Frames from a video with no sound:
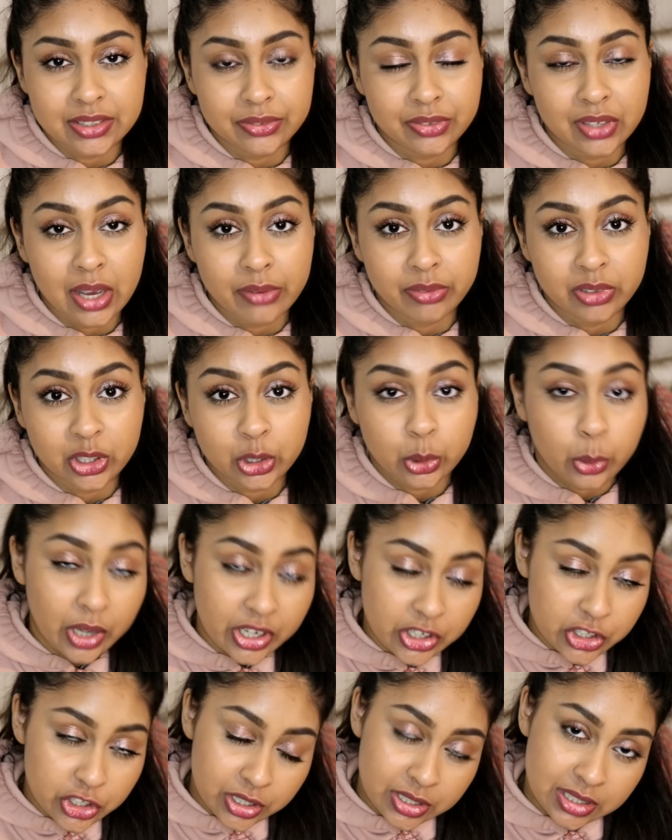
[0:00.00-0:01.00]
If you have any
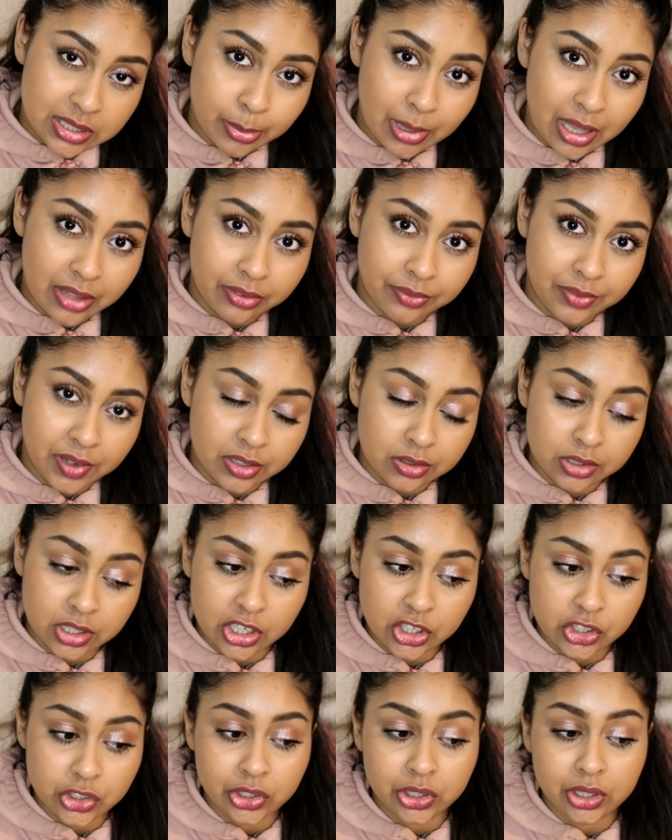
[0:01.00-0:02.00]
questions about the
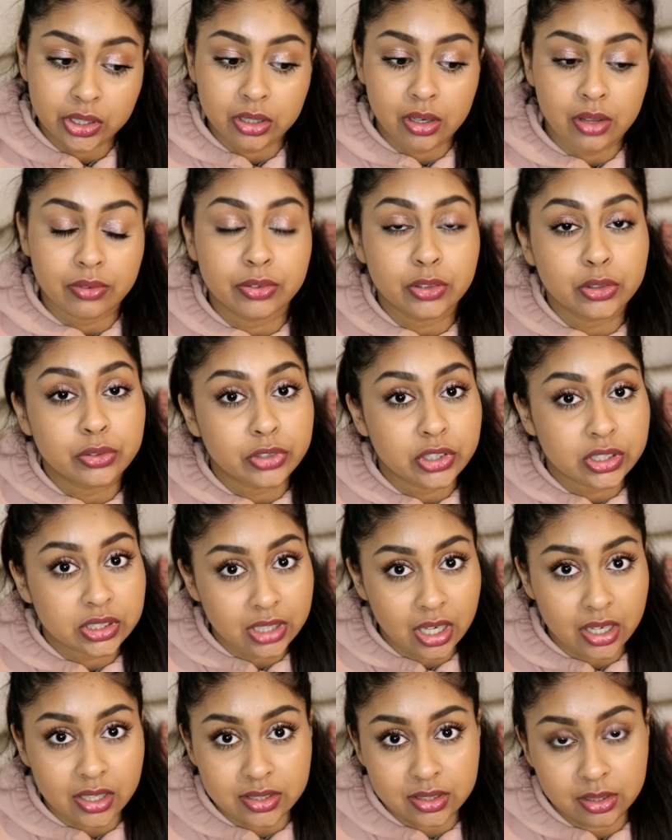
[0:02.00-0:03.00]
foundation, feel free
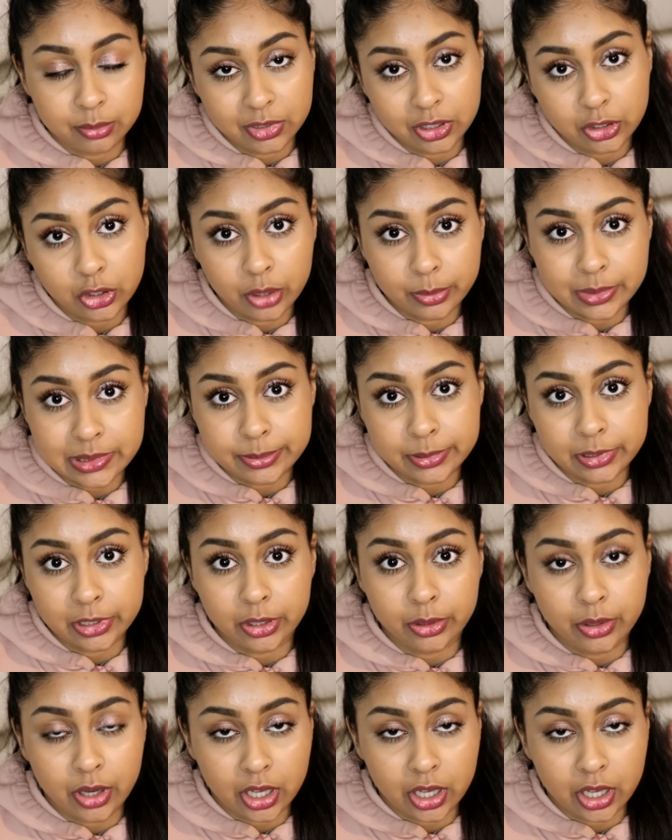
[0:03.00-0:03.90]
to ask them in the comments below.